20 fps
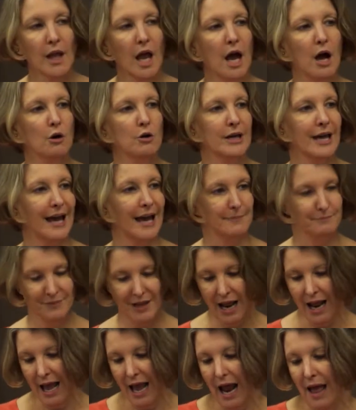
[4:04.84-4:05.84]
Okay,
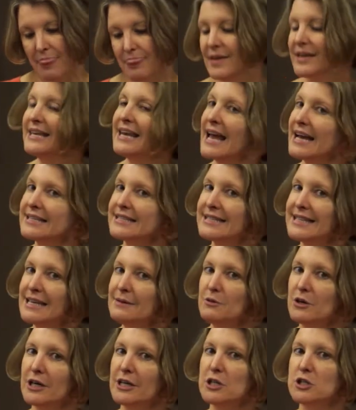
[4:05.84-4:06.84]
the next thing
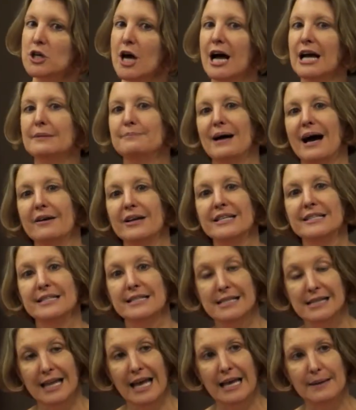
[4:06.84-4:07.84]
we're going to talk about is
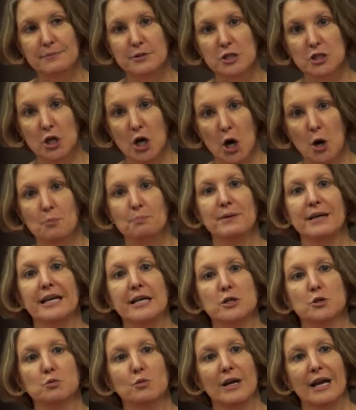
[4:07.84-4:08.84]
claim scope
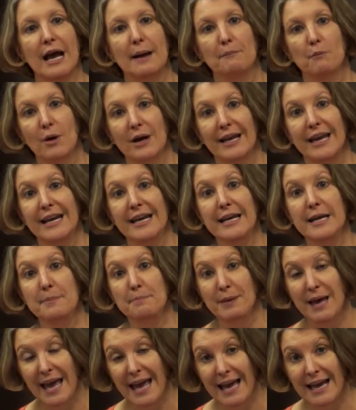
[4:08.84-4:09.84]
because when I'm getting a
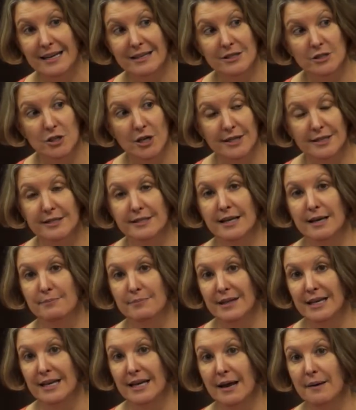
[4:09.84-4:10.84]
patent on
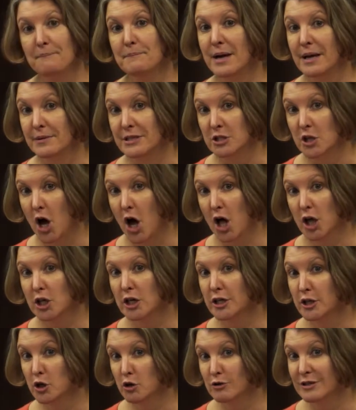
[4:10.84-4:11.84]
something, it's all
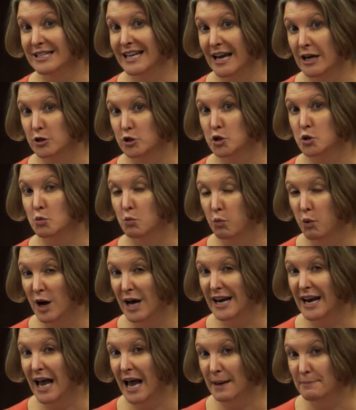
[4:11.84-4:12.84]
going to go down to
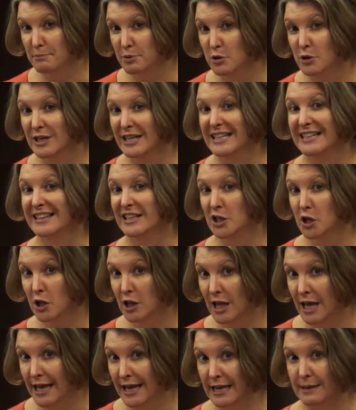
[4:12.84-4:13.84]
what I put in the
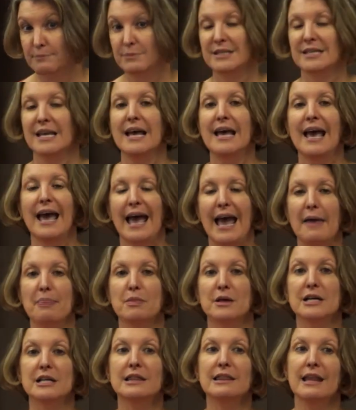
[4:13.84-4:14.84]
claims. And
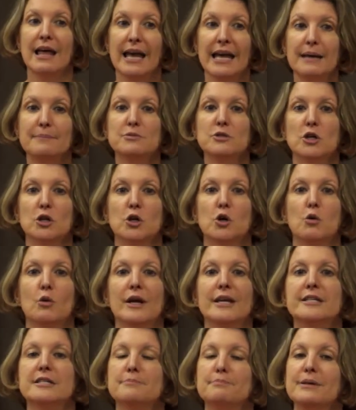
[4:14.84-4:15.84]
the claims are
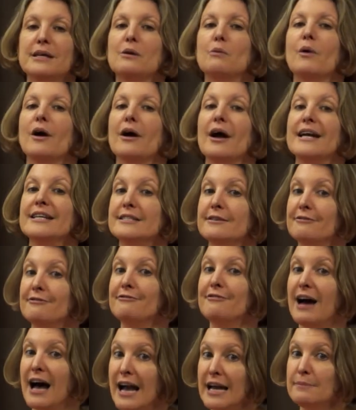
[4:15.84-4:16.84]
going to be where I
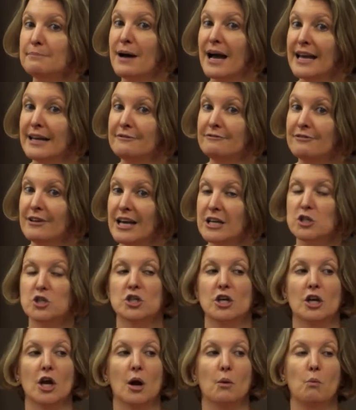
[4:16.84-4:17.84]
define my
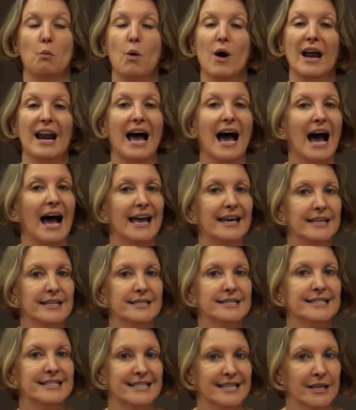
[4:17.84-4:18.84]
invention on what I
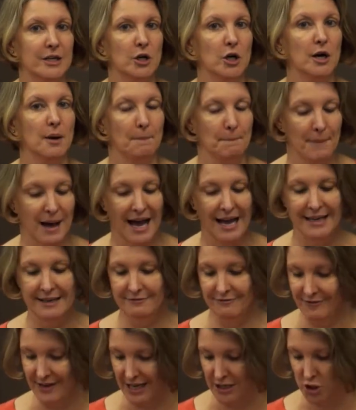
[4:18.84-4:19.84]
consider my
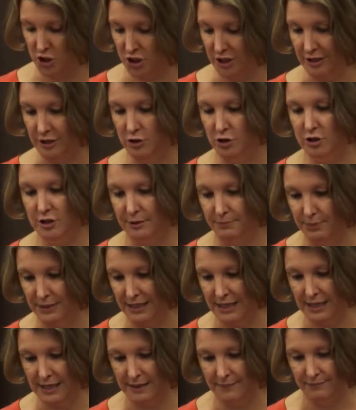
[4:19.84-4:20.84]
invention to
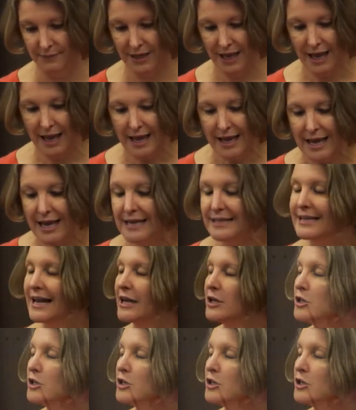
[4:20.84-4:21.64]
be. Now,